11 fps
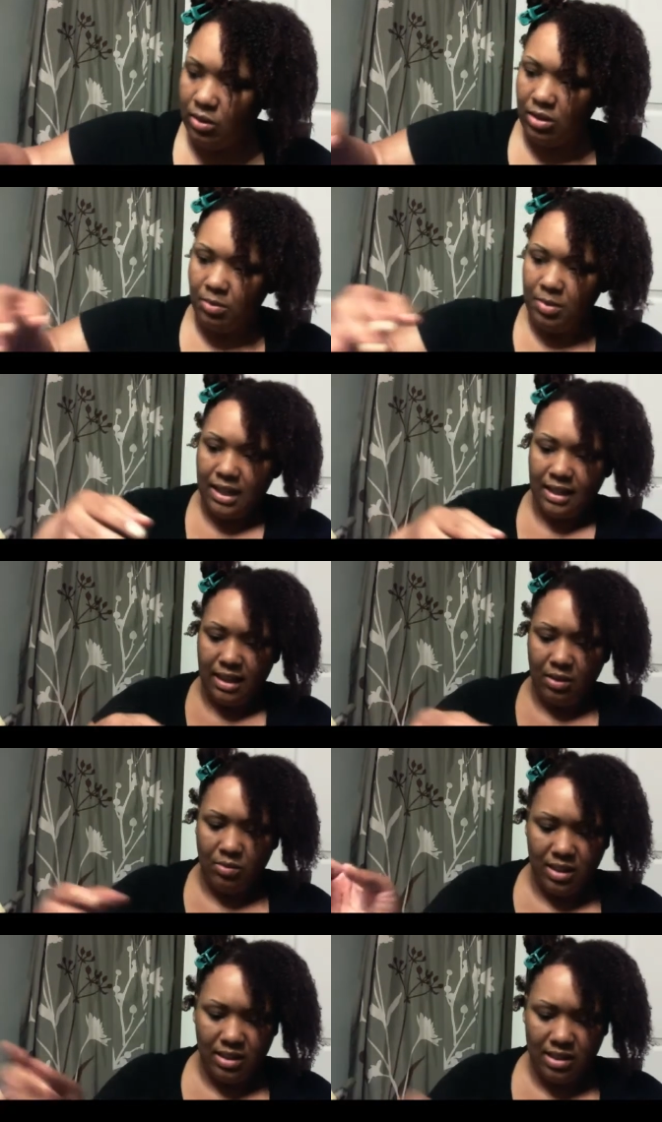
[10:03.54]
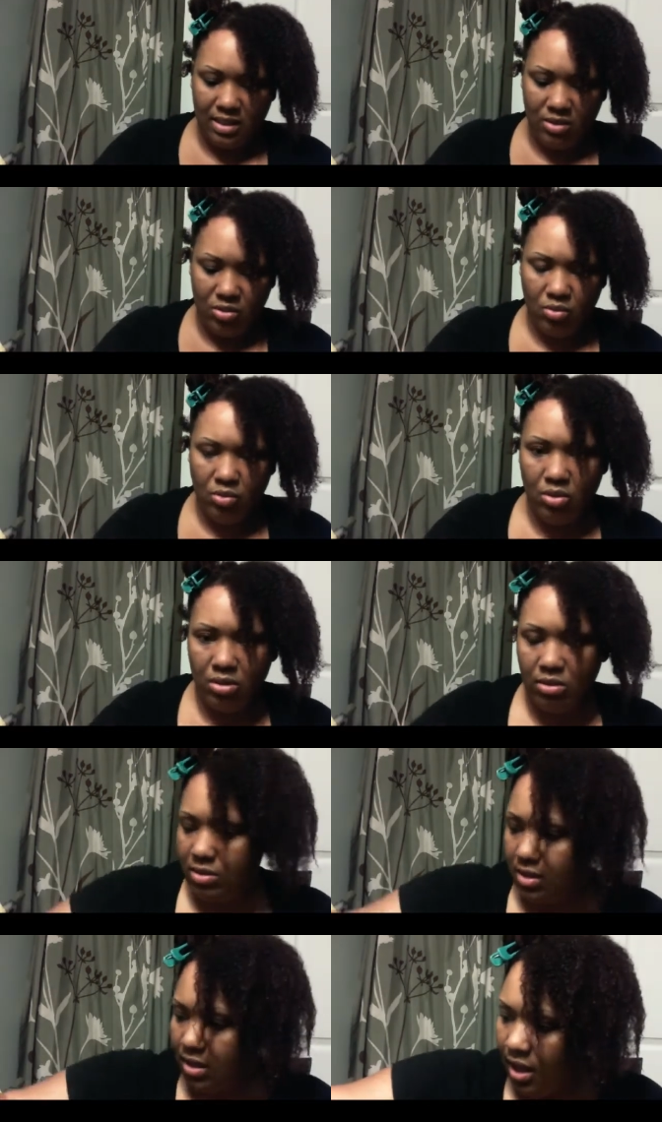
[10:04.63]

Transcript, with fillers: a little bit, I think, with the essential oils